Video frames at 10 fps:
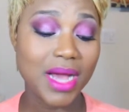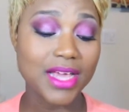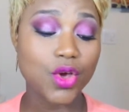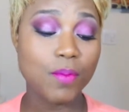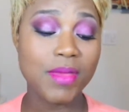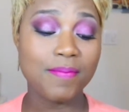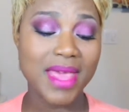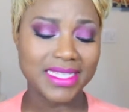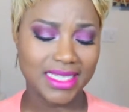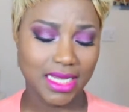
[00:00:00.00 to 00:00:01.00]

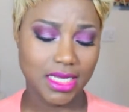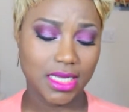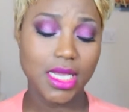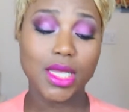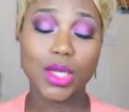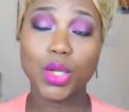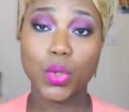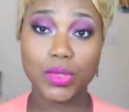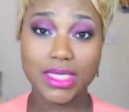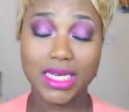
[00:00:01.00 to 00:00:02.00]
biomimetic
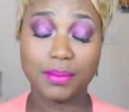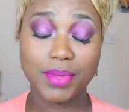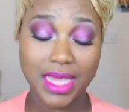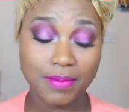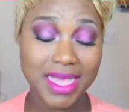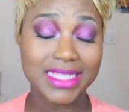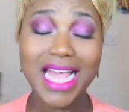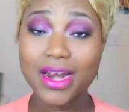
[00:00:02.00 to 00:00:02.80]
coated pigments.